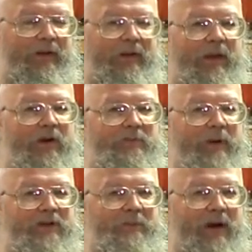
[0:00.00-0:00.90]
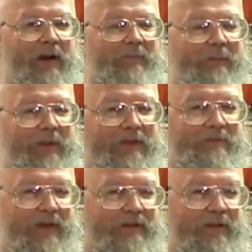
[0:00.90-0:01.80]
cares much about him. I mean, he's
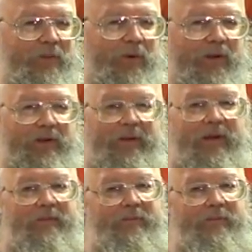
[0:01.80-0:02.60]
basically working the,